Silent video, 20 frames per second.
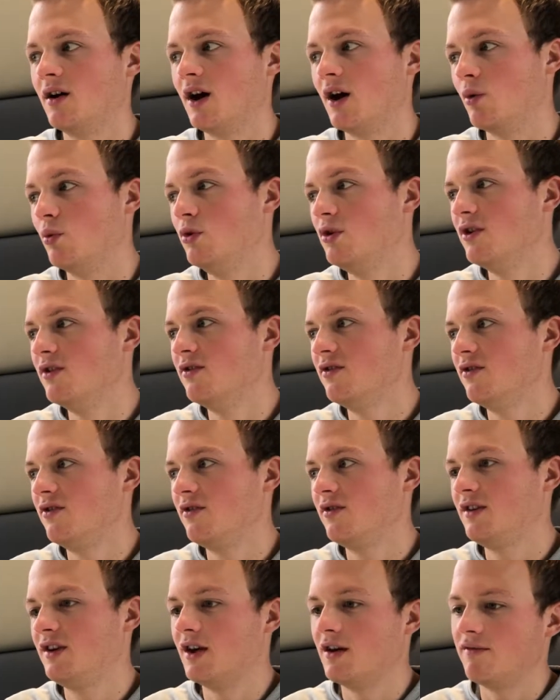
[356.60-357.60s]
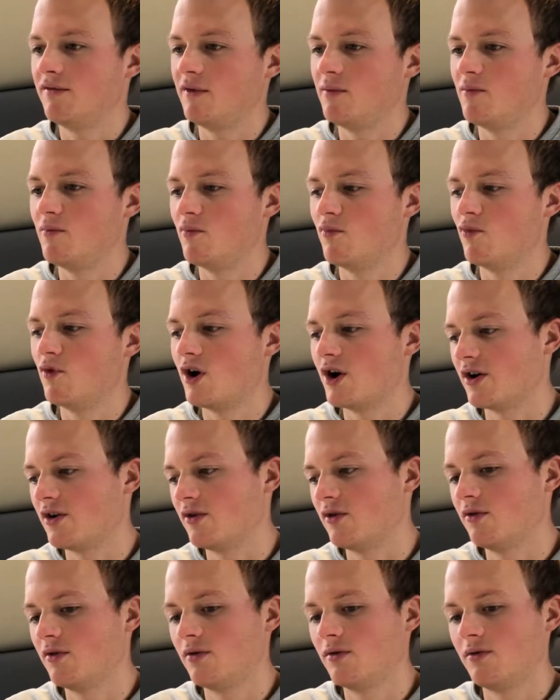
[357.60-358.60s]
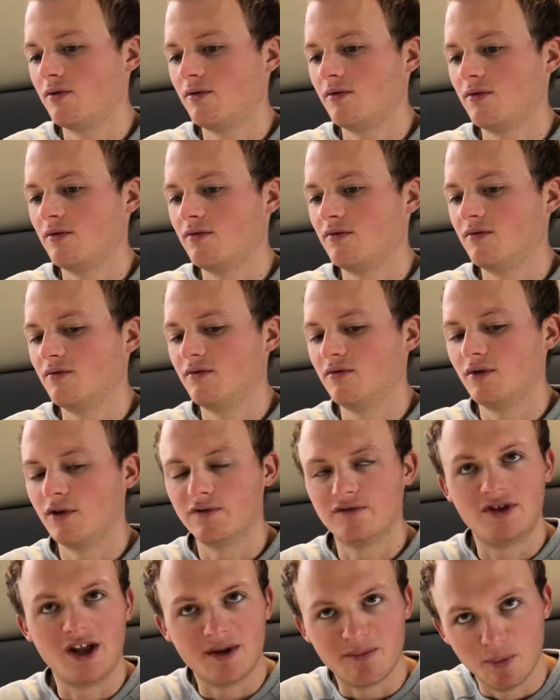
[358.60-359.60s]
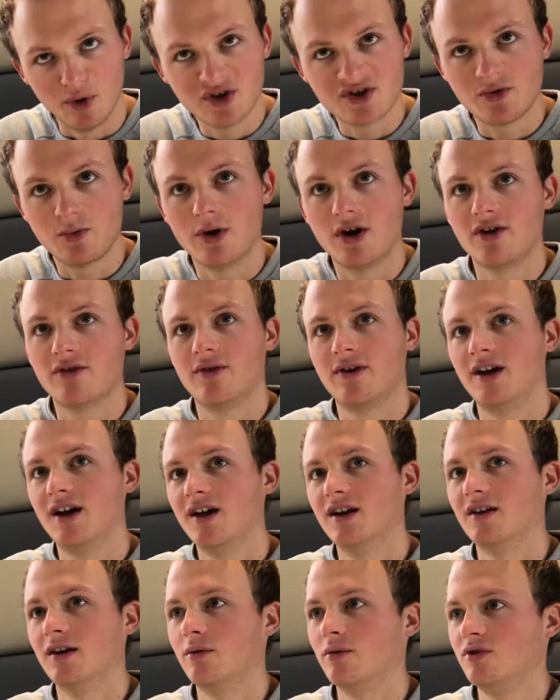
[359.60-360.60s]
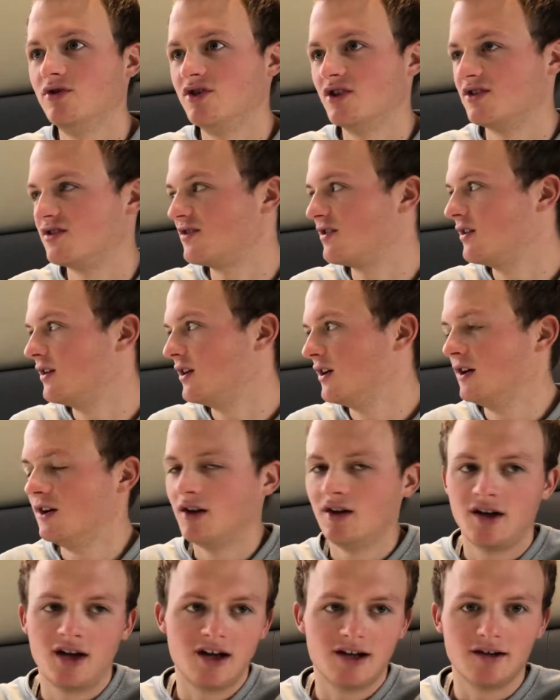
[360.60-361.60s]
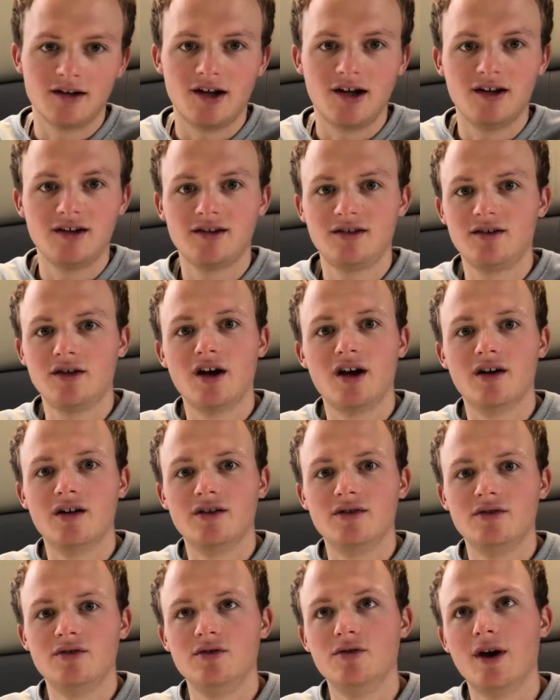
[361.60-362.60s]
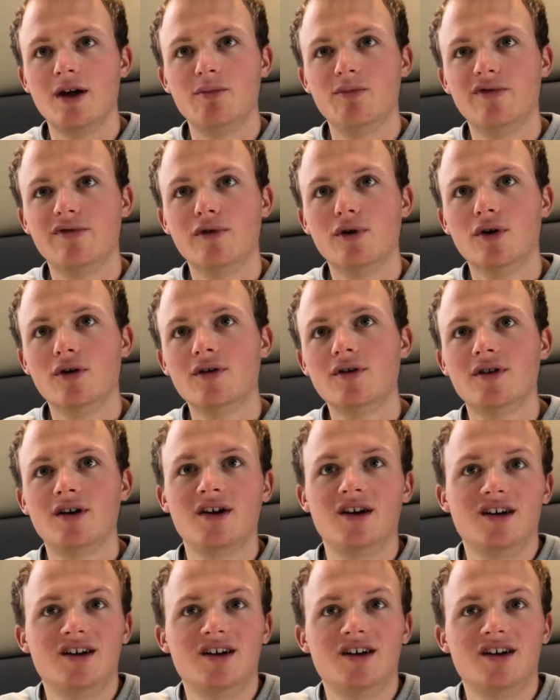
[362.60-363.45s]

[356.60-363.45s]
I wouldn't give him water of that much water again. I would just like, yeah, you had before.